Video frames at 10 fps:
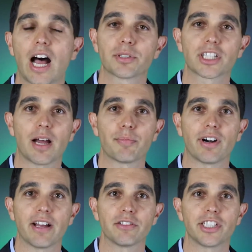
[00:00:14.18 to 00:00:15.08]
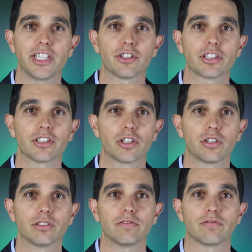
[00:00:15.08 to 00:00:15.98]
I'm Scott Brown, Senior
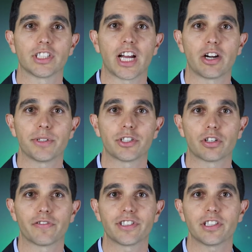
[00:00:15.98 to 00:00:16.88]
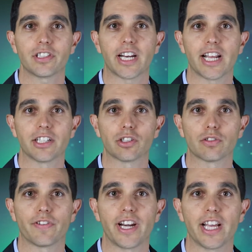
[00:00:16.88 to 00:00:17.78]
Consultant, Retirement Services at
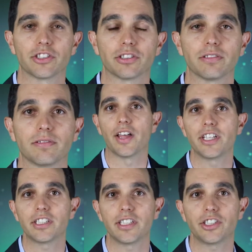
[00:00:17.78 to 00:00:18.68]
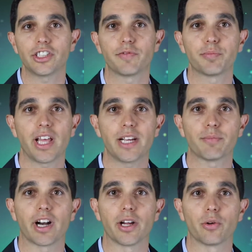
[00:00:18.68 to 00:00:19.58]
Henssler Financial. On this edition of Planning
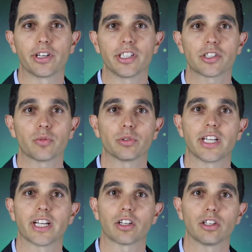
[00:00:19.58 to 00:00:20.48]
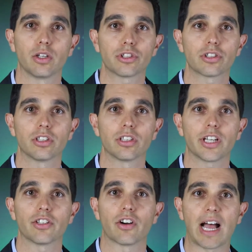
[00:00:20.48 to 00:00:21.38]
Priorities, we'll take a closer look
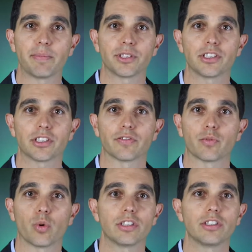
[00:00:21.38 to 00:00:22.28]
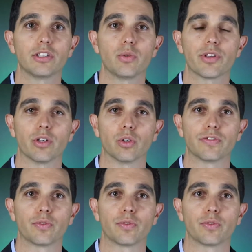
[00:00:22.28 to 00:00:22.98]
at your options of what to do with an old